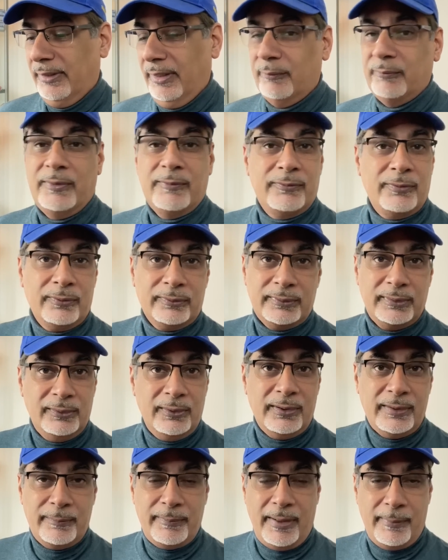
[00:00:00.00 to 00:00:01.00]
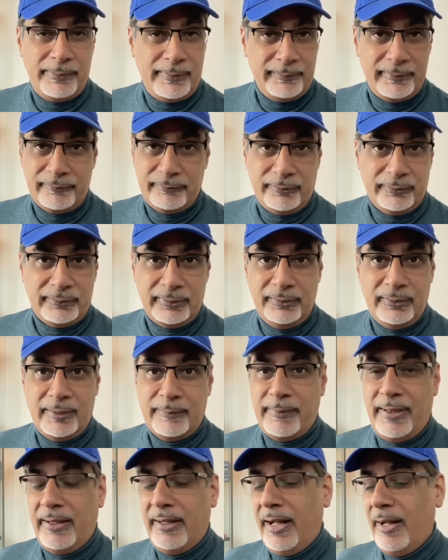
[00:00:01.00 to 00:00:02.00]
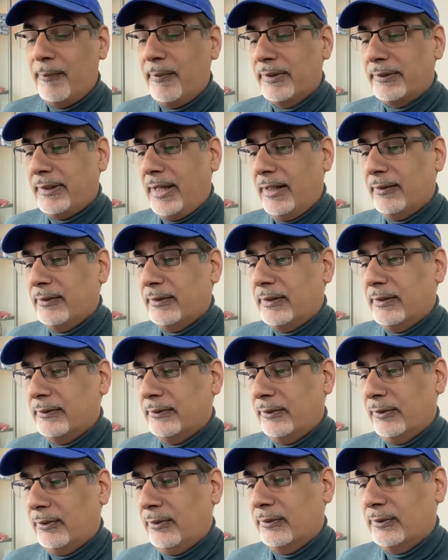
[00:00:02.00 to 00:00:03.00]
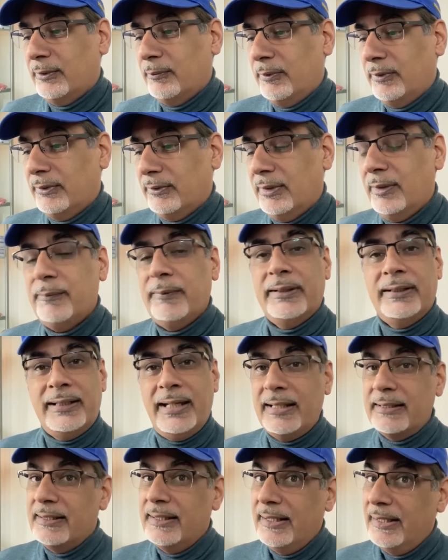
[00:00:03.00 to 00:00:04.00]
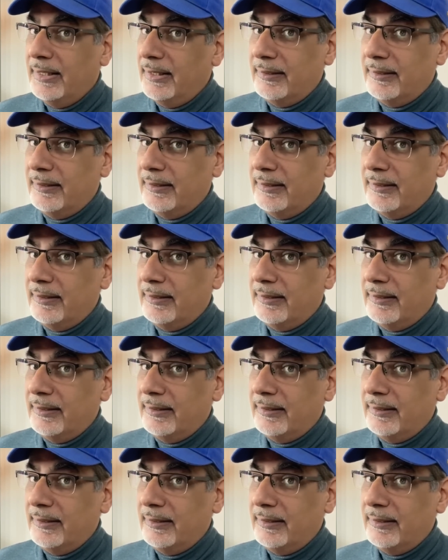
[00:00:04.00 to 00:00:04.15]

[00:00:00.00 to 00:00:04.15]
and people have talked a lot about how much agriculture contributes to it, but again,